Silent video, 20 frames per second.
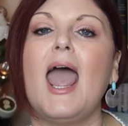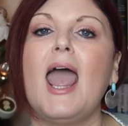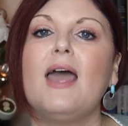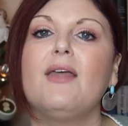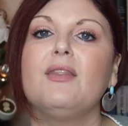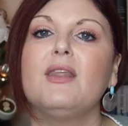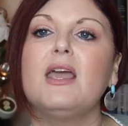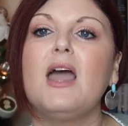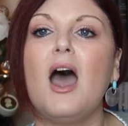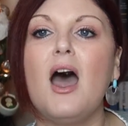
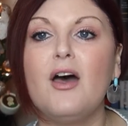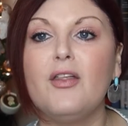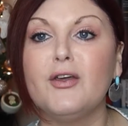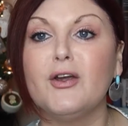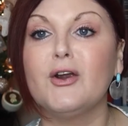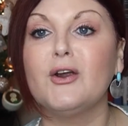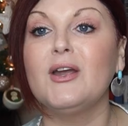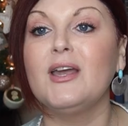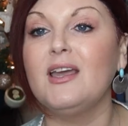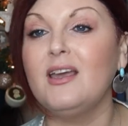and the
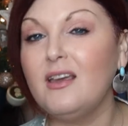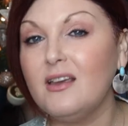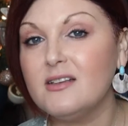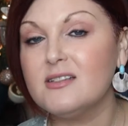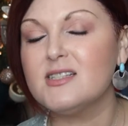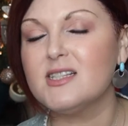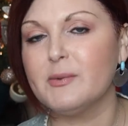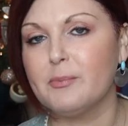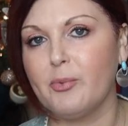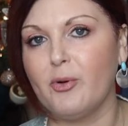other
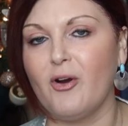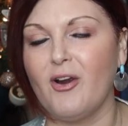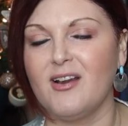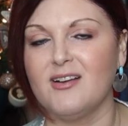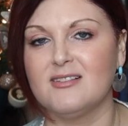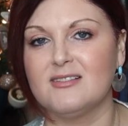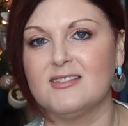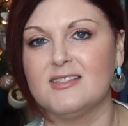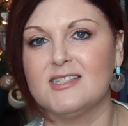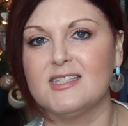is the
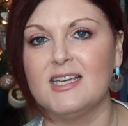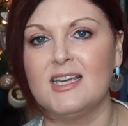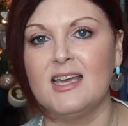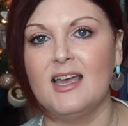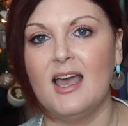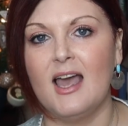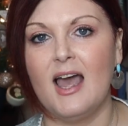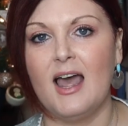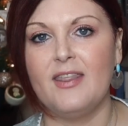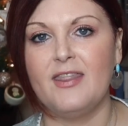prince
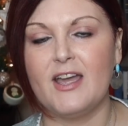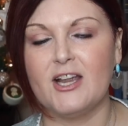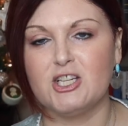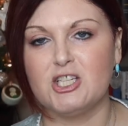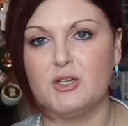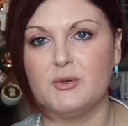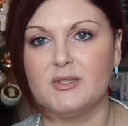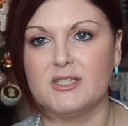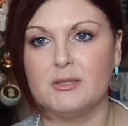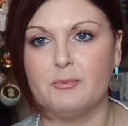that
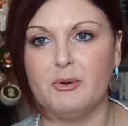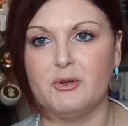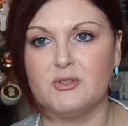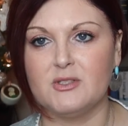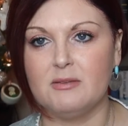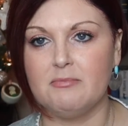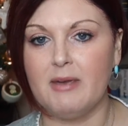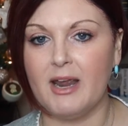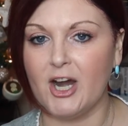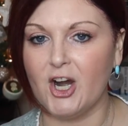she was
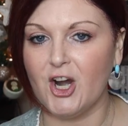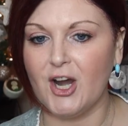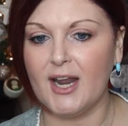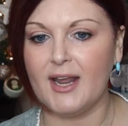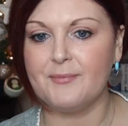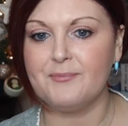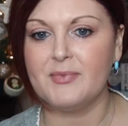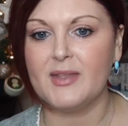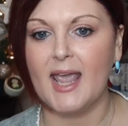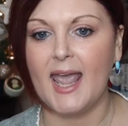supposed to
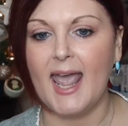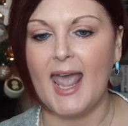marry,